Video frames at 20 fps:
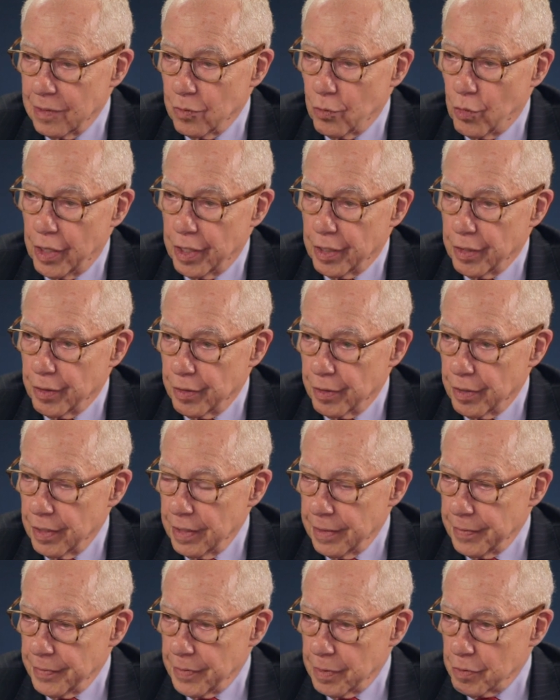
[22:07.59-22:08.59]
where
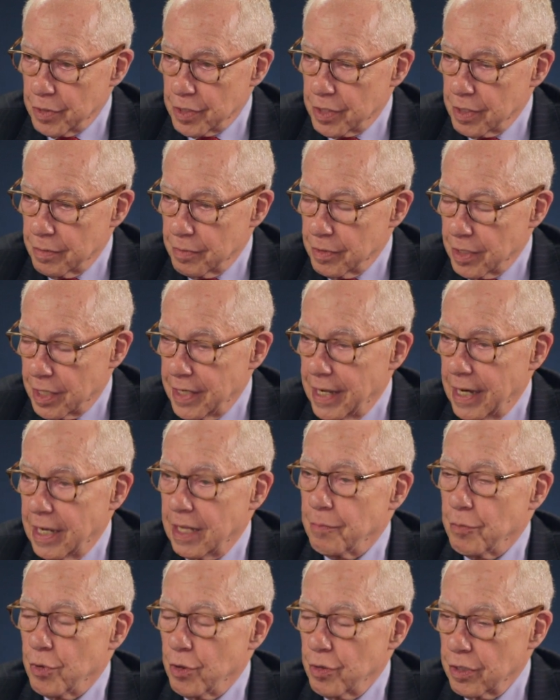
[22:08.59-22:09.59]
there was the, the
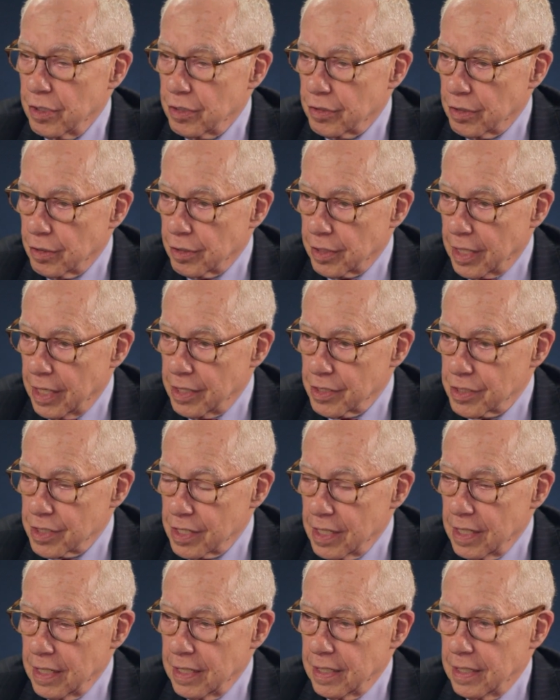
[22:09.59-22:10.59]
Connecticut birth control case
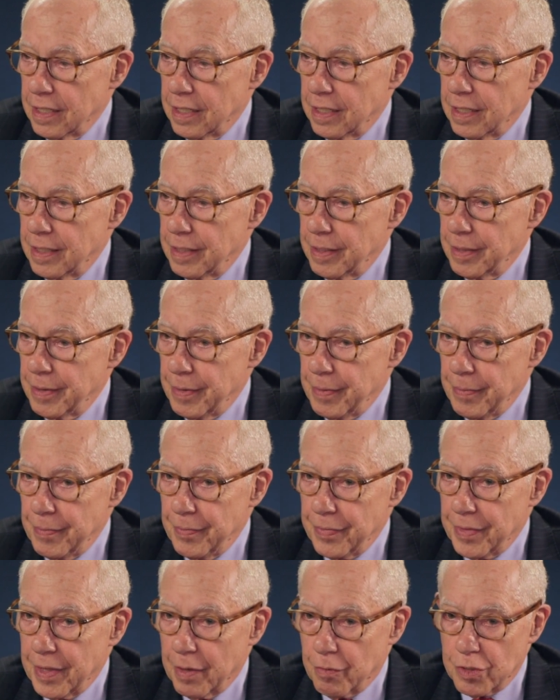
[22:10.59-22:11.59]

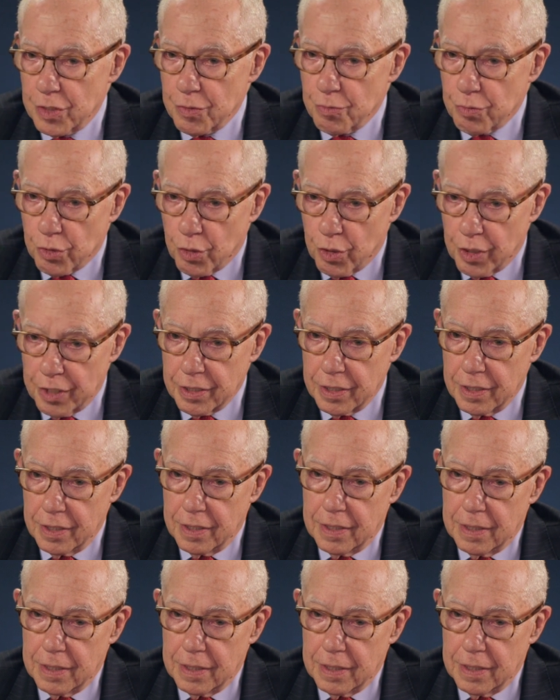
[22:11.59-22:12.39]
um, that was brought